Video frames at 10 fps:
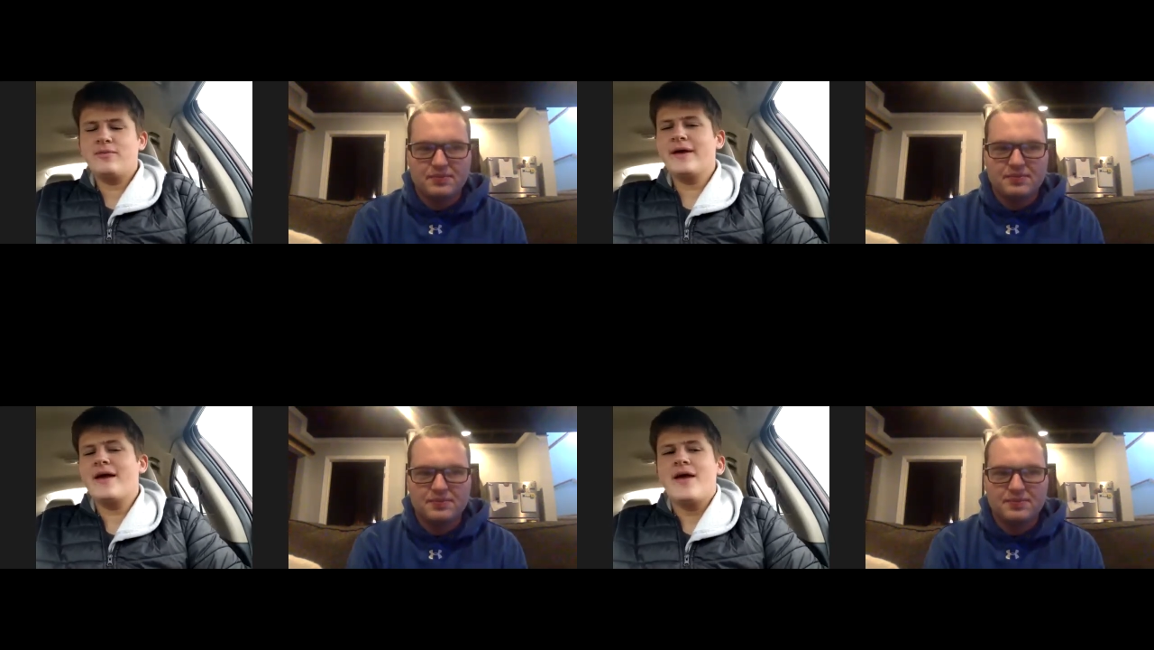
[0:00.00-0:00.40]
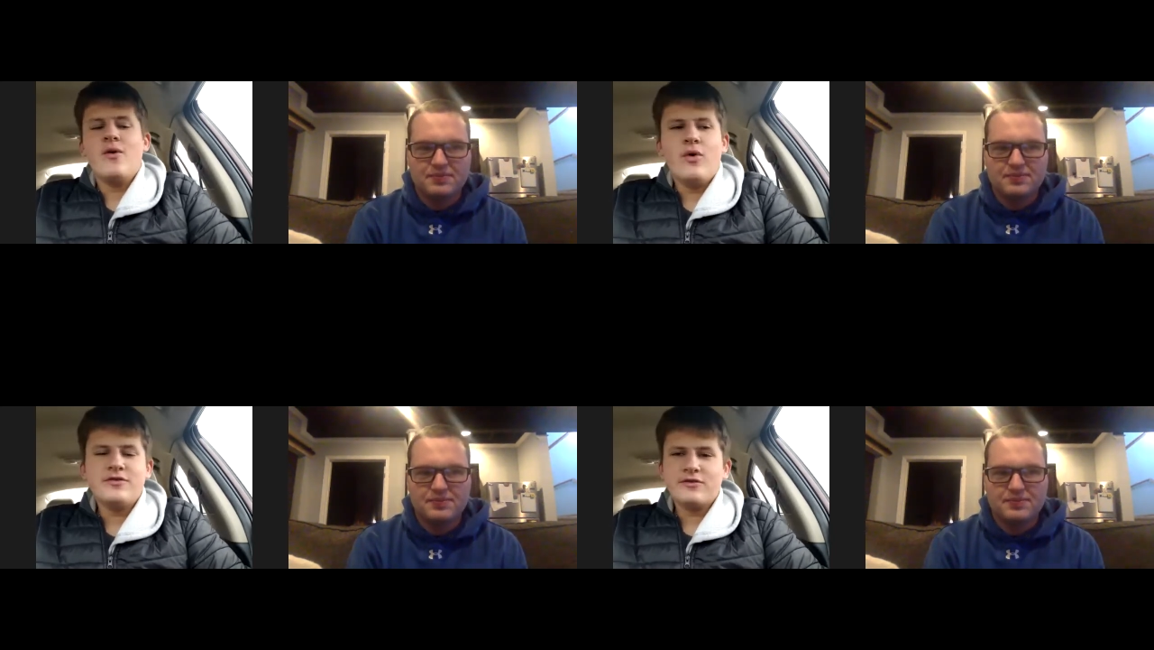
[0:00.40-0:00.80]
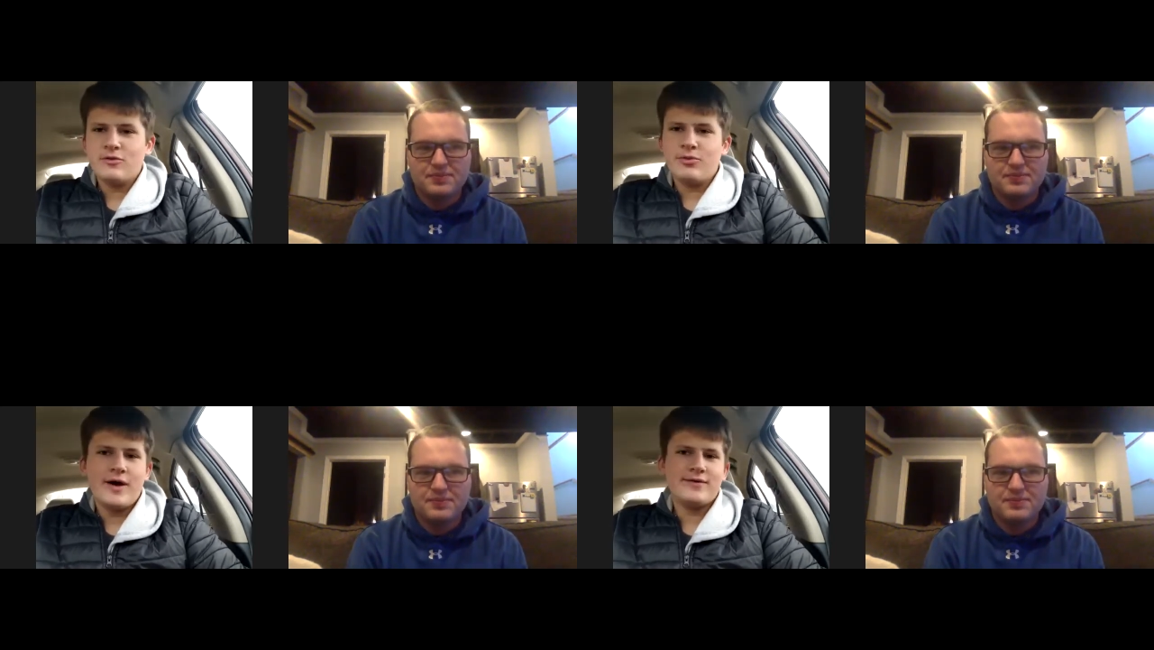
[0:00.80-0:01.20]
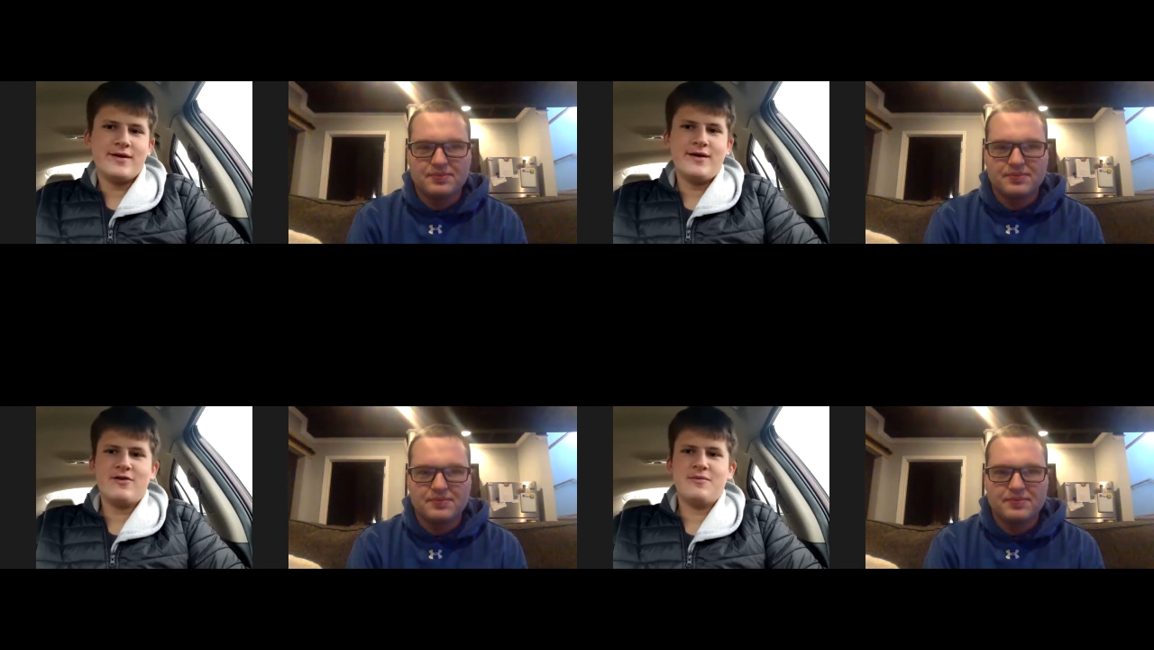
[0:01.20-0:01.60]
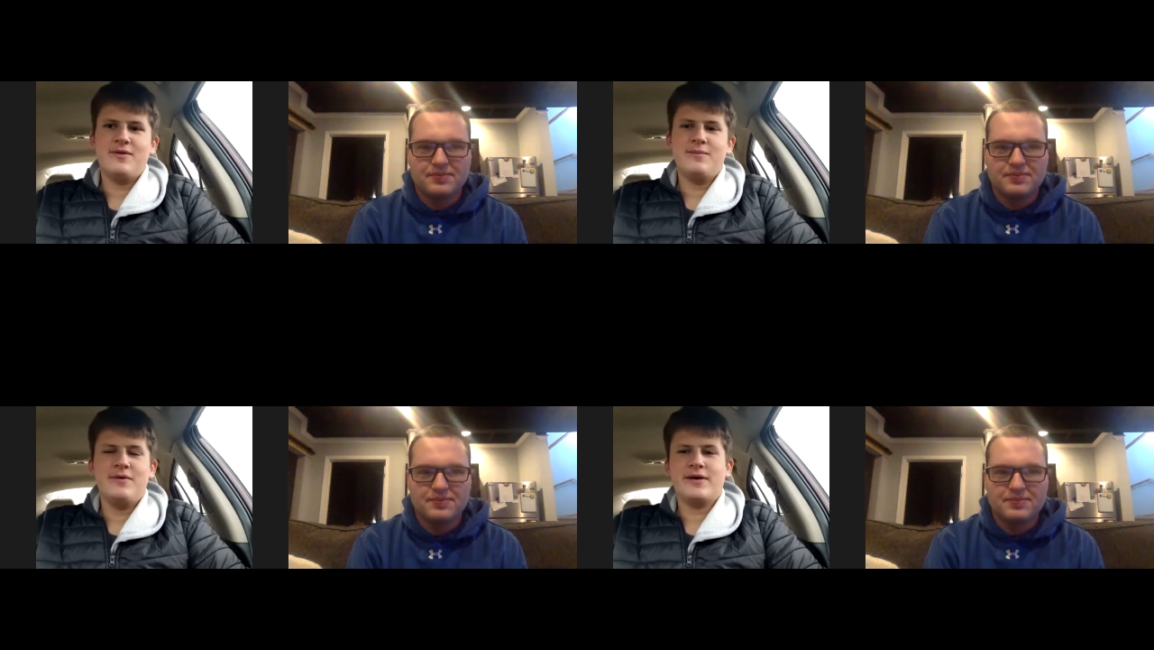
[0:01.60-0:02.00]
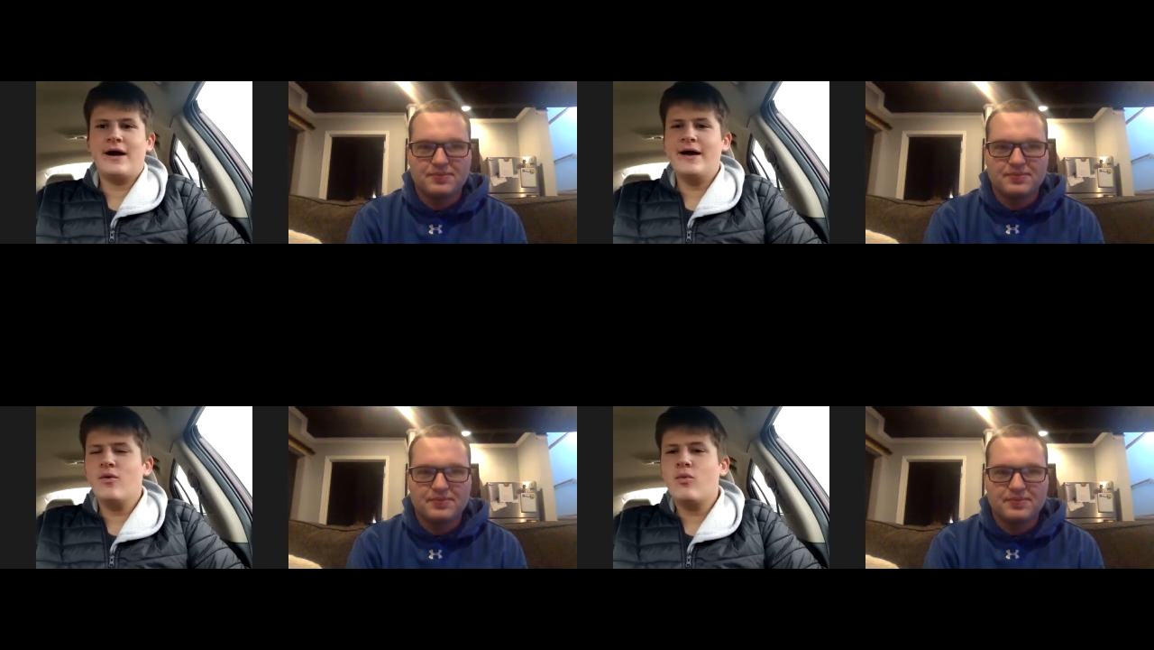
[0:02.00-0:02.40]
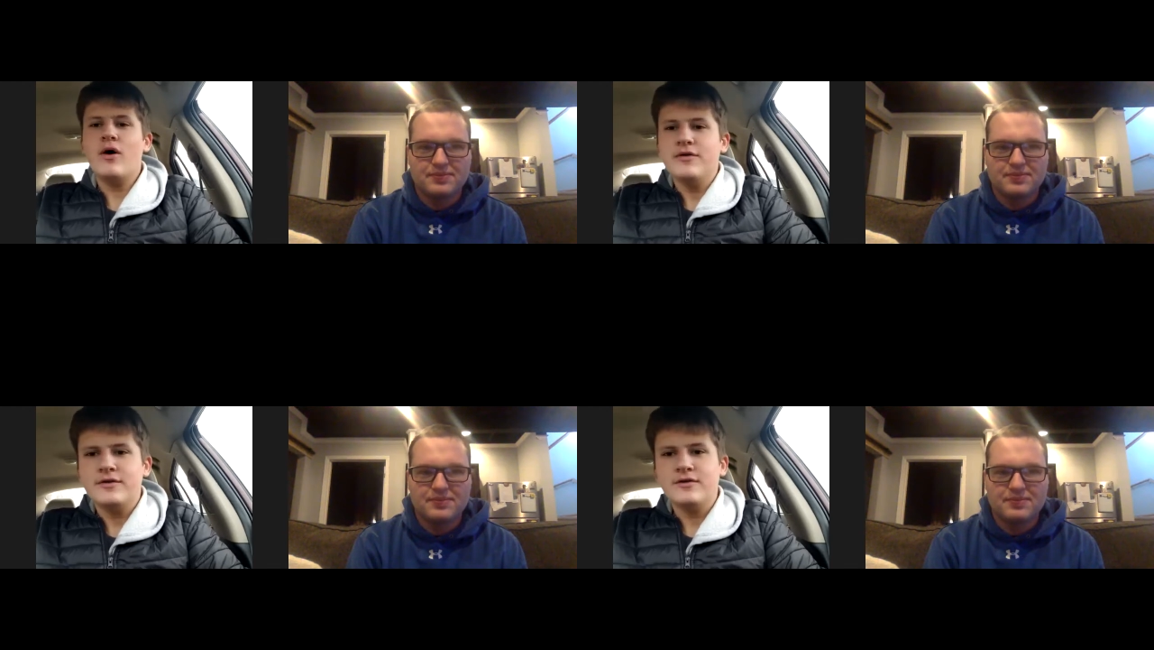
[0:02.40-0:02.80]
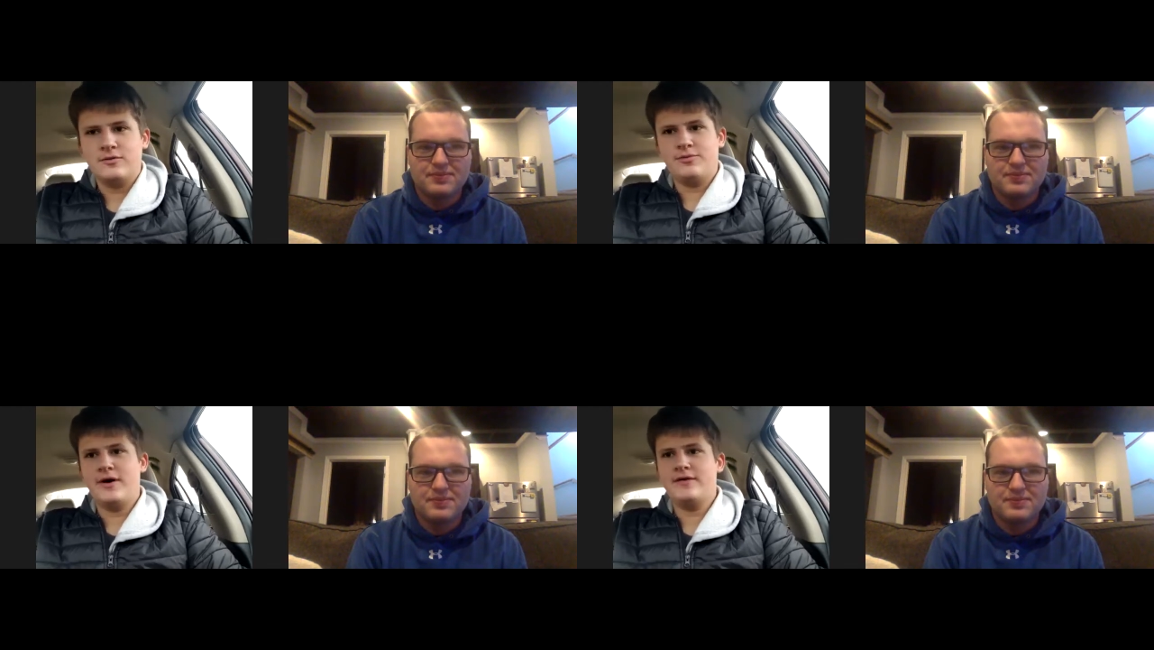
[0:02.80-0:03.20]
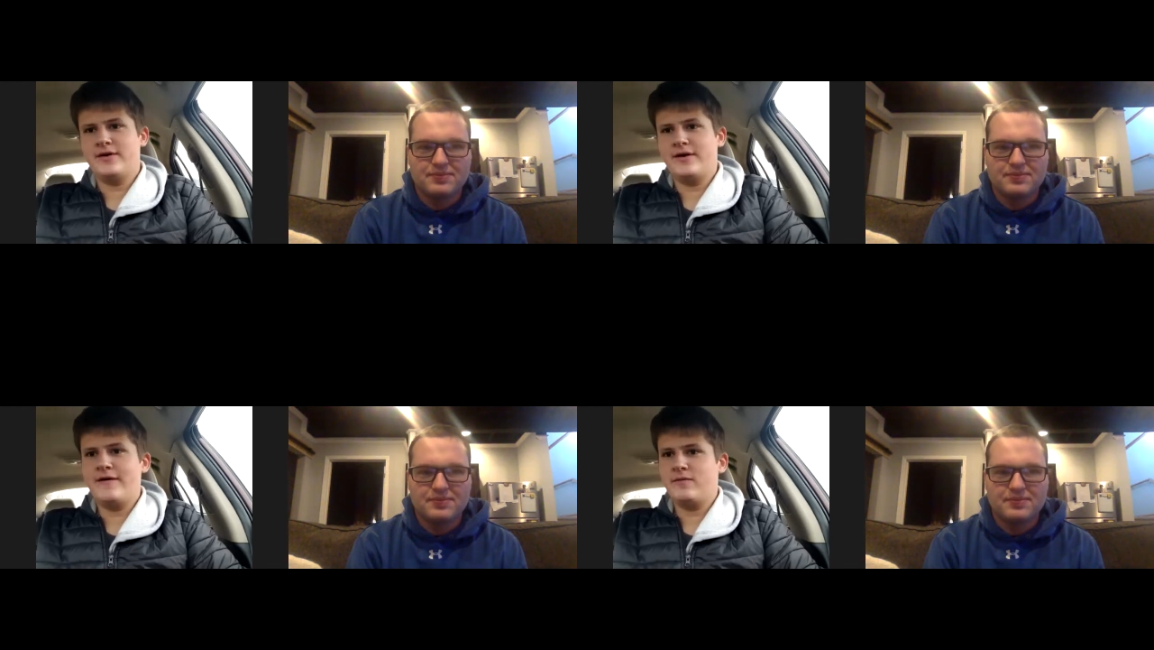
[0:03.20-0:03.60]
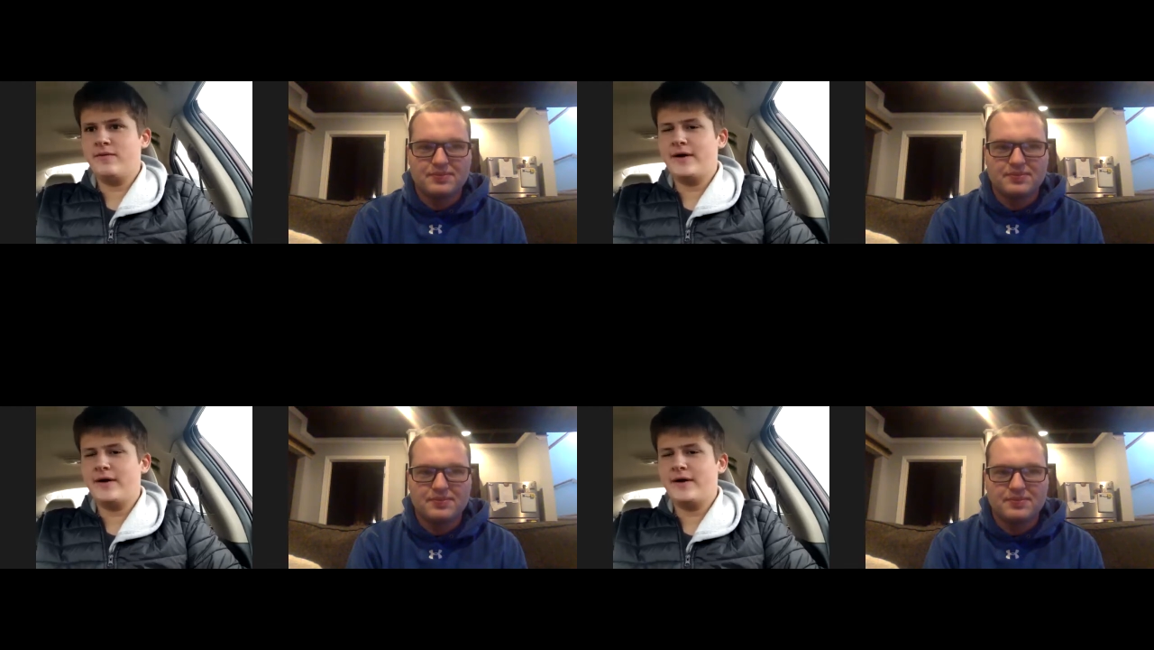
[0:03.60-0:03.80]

Speaker 1: Like it, it, was a surprising announcement, but it kind of wasn't a surprising announcement.